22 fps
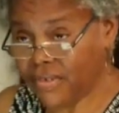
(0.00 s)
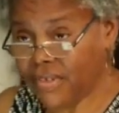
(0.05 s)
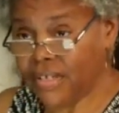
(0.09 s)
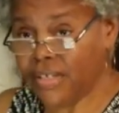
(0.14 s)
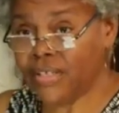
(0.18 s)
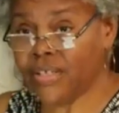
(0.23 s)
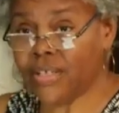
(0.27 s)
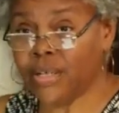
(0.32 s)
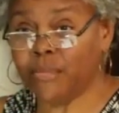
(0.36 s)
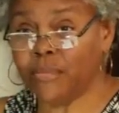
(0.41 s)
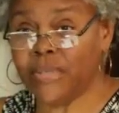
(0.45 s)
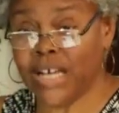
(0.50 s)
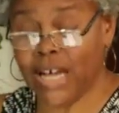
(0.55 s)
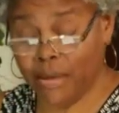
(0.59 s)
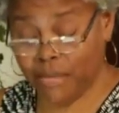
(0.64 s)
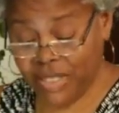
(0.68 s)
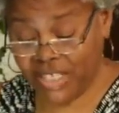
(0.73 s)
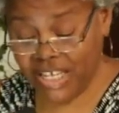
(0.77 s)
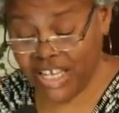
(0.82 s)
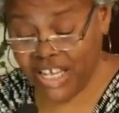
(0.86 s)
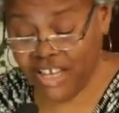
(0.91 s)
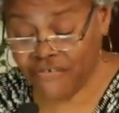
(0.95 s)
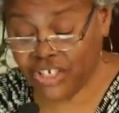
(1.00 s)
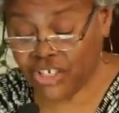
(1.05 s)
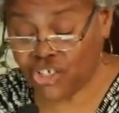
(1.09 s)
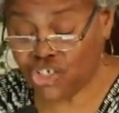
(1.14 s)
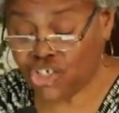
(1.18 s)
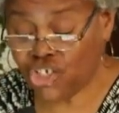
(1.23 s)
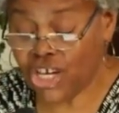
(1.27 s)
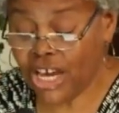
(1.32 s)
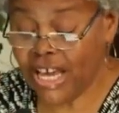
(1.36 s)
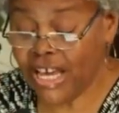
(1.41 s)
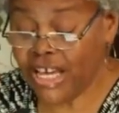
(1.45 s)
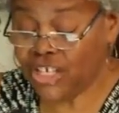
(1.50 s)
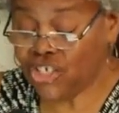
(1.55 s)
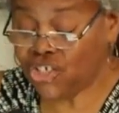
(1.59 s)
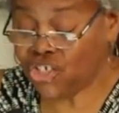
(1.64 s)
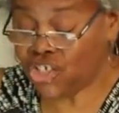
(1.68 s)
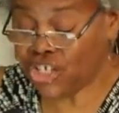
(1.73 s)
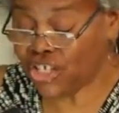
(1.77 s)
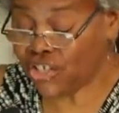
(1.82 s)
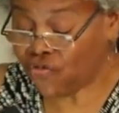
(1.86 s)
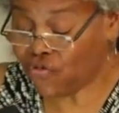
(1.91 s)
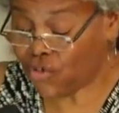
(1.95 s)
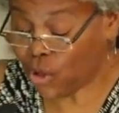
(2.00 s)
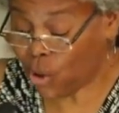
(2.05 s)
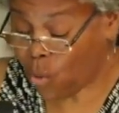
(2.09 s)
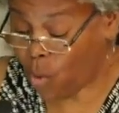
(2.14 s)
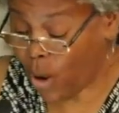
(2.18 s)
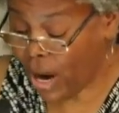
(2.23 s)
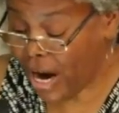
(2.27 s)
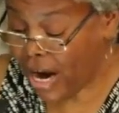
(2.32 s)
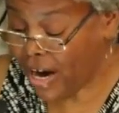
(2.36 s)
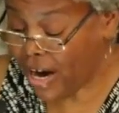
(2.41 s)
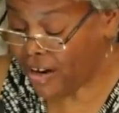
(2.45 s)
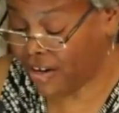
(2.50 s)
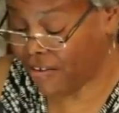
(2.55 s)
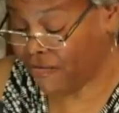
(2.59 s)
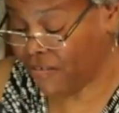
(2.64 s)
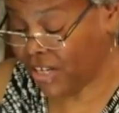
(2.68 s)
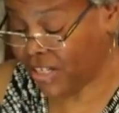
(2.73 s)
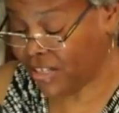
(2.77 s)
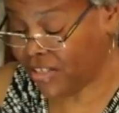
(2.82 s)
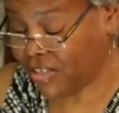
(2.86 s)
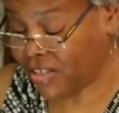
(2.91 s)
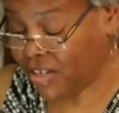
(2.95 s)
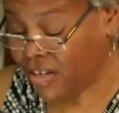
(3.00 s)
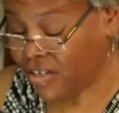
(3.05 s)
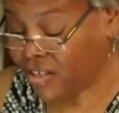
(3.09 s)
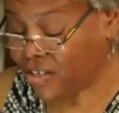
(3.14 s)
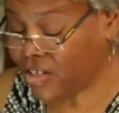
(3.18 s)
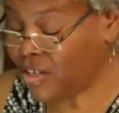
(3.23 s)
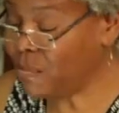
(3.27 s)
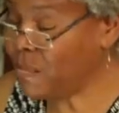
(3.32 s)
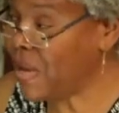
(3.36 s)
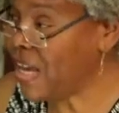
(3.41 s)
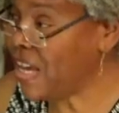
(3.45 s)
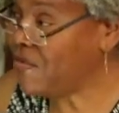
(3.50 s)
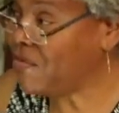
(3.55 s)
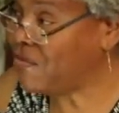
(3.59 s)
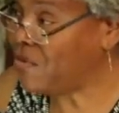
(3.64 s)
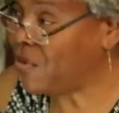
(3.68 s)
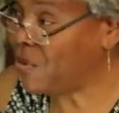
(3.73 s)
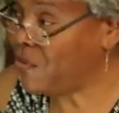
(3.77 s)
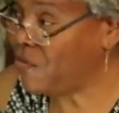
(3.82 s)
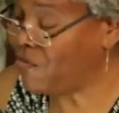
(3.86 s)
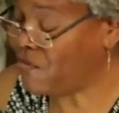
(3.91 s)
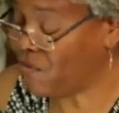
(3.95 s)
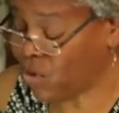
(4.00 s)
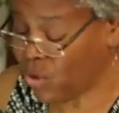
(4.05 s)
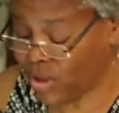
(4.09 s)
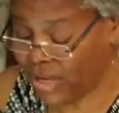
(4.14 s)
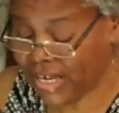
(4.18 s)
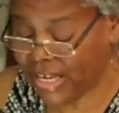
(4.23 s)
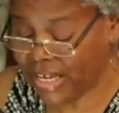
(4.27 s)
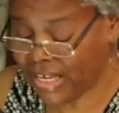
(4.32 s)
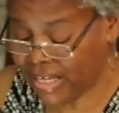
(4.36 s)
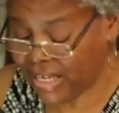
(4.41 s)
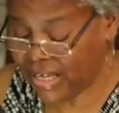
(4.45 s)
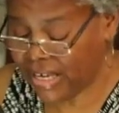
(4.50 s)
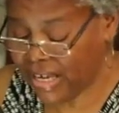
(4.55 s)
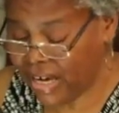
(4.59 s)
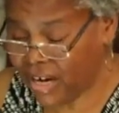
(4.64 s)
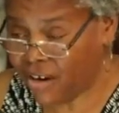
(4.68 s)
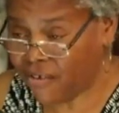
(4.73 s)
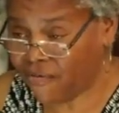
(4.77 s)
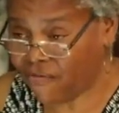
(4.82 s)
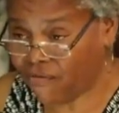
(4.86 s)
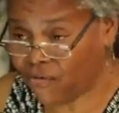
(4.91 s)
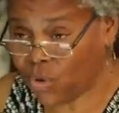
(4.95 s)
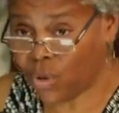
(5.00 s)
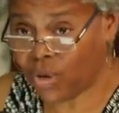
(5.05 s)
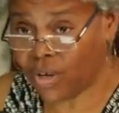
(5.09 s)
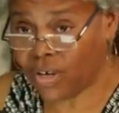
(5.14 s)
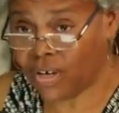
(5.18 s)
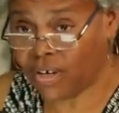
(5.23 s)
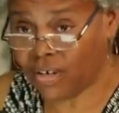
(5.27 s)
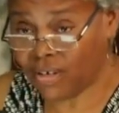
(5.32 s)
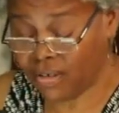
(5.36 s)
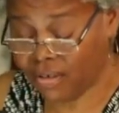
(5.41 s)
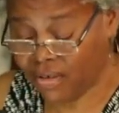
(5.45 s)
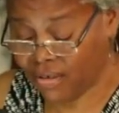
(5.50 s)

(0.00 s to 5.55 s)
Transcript: Sometimes even change is required of us to make room for and care for